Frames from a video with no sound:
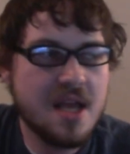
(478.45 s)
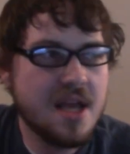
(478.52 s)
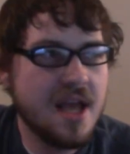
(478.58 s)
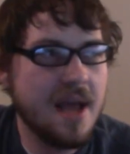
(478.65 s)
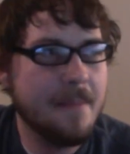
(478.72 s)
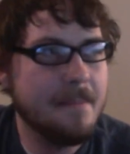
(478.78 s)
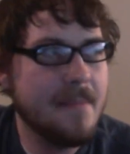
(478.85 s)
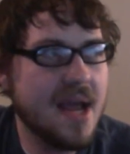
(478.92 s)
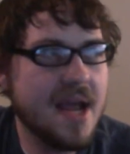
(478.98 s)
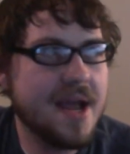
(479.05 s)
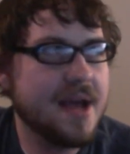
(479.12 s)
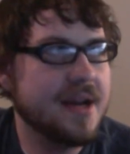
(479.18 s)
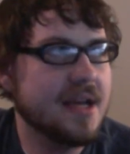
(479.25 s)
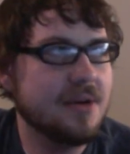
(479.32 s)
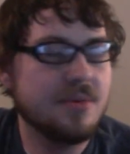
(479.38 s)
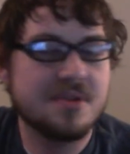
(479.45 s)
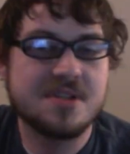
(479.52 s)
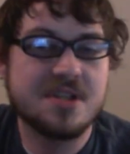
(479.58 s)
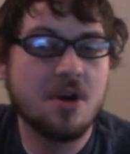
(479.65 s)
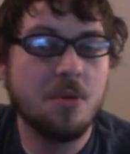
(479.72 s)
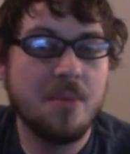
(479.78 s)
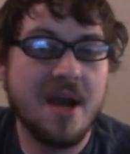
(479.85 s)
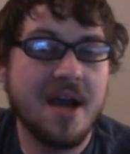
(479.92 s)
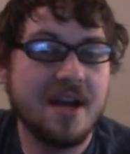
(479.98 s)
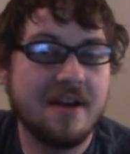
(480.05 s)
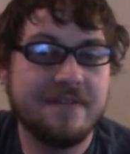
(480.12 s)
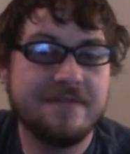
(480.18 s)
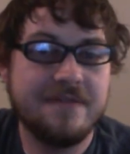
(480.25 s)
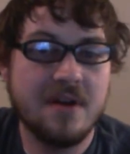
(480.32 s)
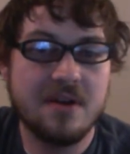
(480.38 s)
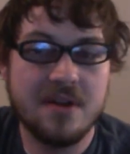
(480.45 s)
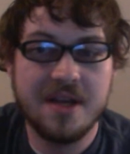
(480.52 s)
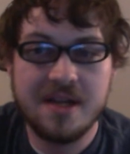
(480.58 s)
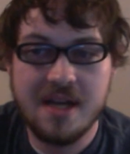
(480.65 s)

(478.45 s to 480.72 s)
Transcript: And man, it was so bad. I felt